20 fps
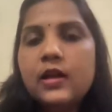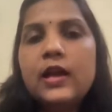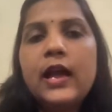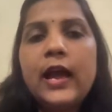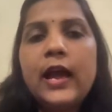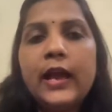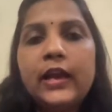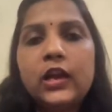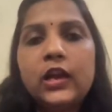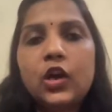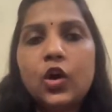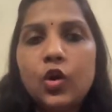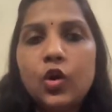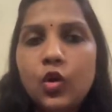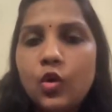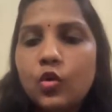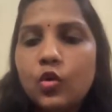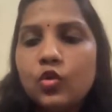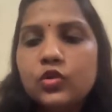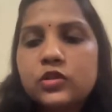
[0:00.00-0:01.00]

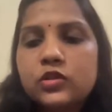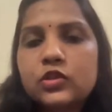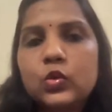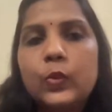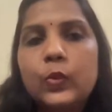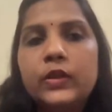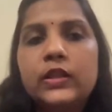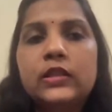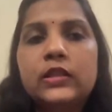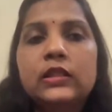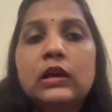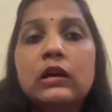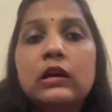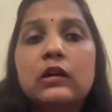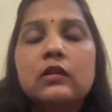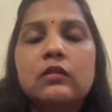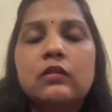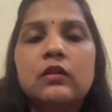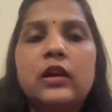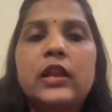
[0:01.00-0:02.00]
enclosed within the
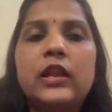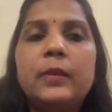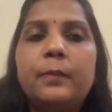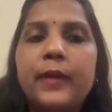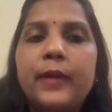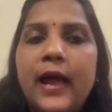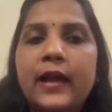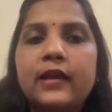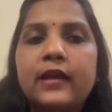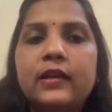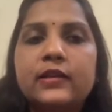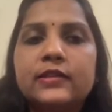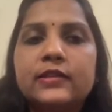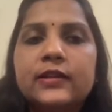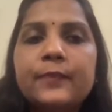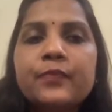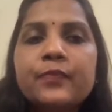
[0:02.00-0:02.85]
curly brackets.